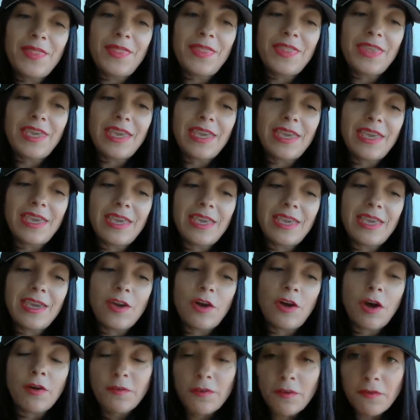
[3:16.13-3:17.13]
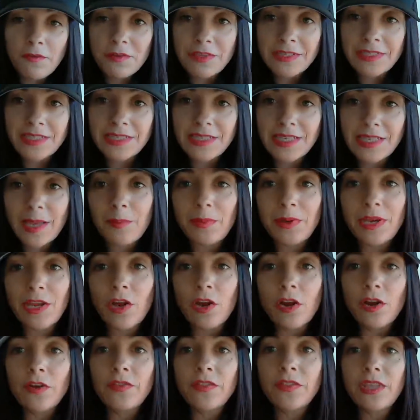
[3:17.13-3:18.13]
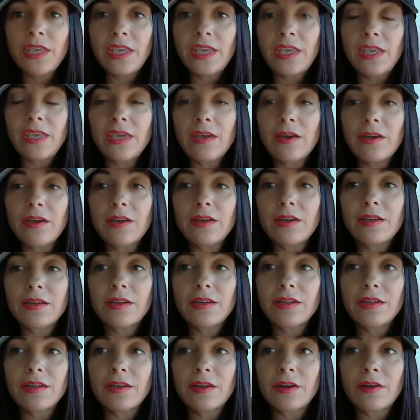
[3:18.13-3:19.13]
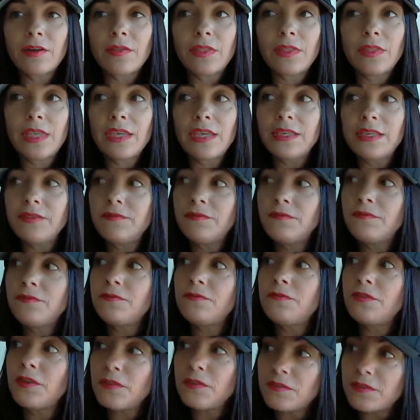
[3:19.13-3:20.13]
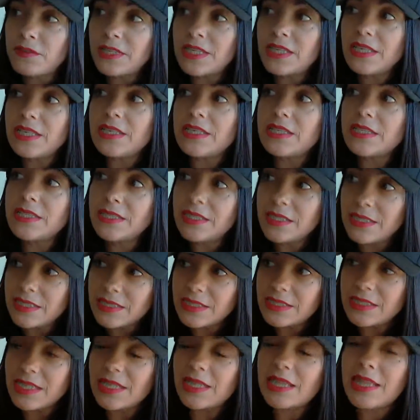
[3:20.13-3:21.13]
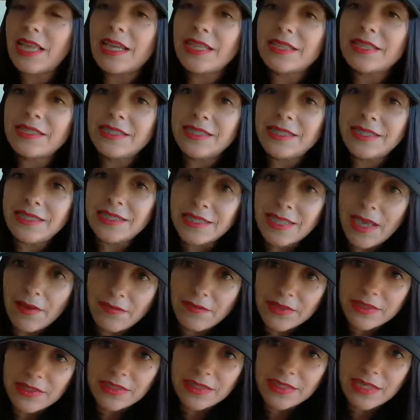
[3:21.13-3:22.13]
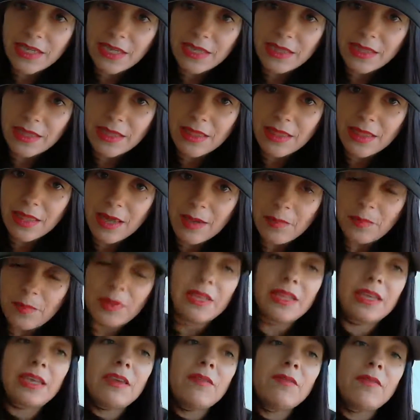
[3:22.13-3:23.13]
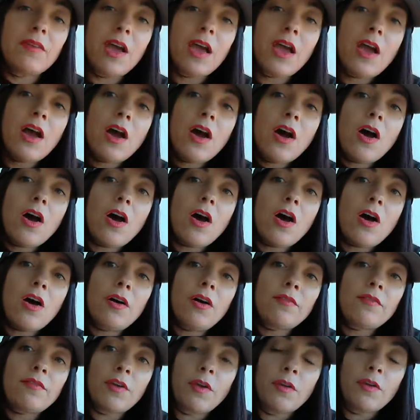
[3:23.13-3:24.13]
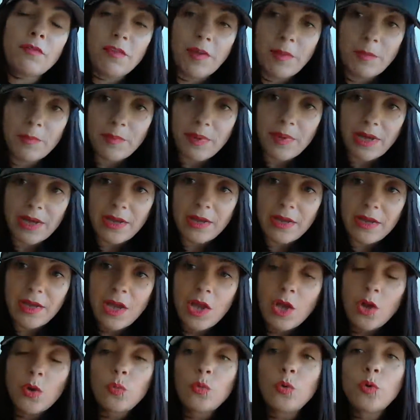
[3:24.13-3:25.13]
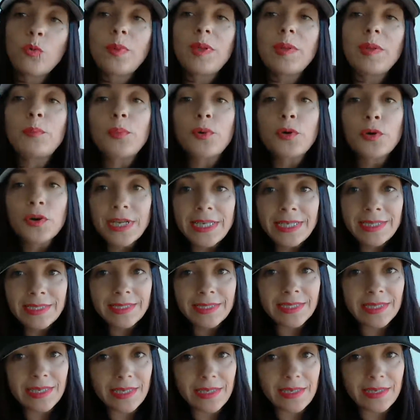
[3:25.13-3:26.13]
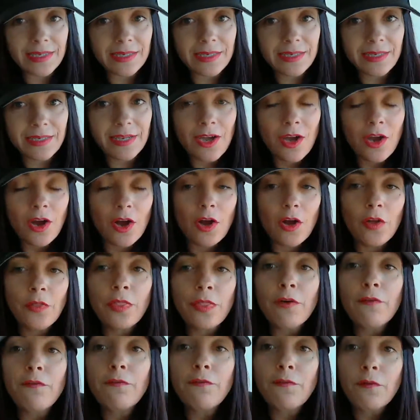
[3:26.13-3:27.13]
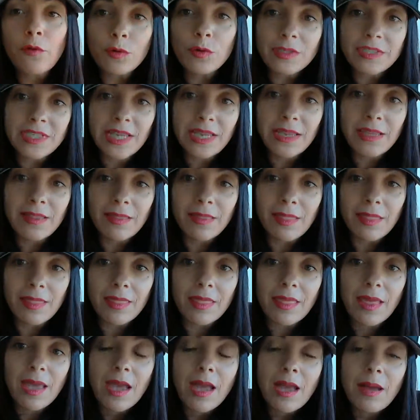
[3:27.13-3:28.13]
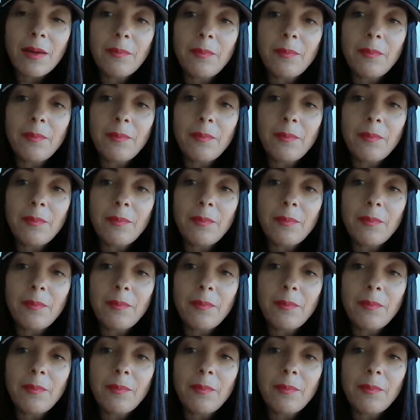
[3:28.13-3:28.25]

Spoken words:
The Coffee Fest is happening on the 15th, 16th and 17th, I believe, of November. Will be preceded on the 14th